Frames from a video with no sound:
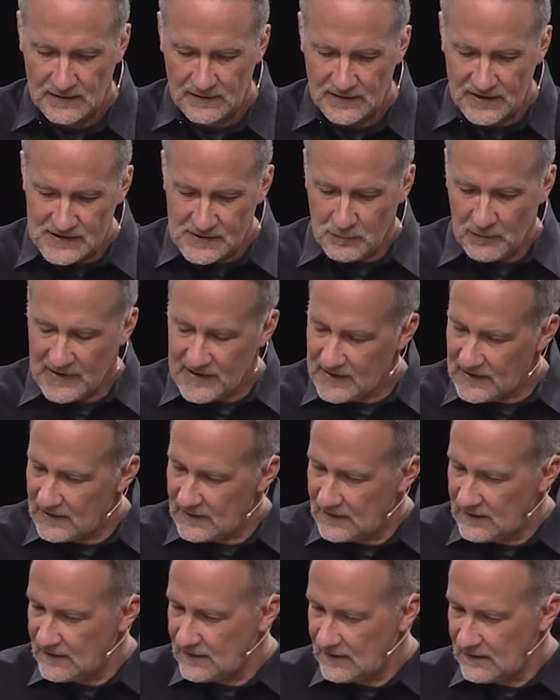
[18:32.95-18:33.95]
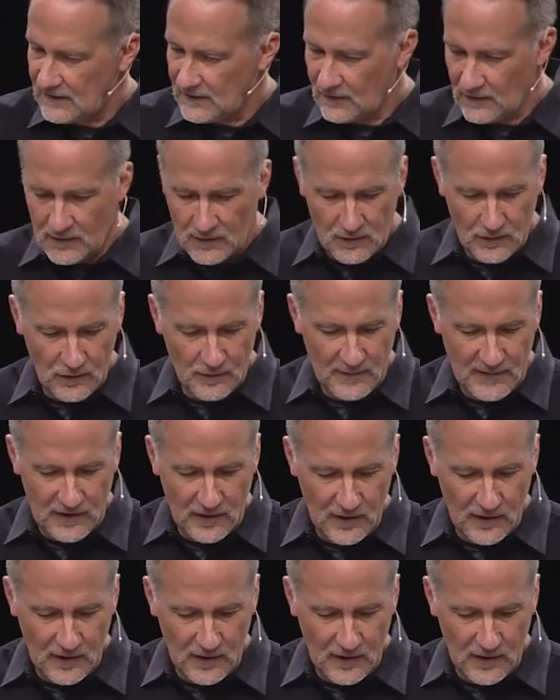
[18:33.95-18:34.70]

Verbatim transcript: This week in, at our home, in